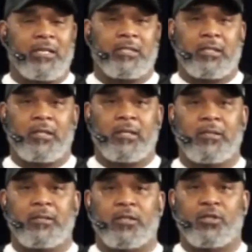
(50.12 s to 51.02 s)
to
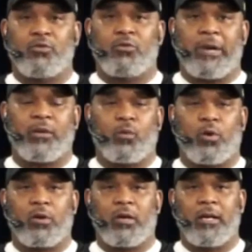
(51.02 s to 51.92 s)
do great
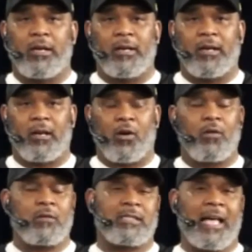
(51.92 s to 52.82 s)
work
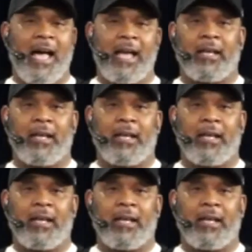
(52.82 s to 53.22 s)
alongside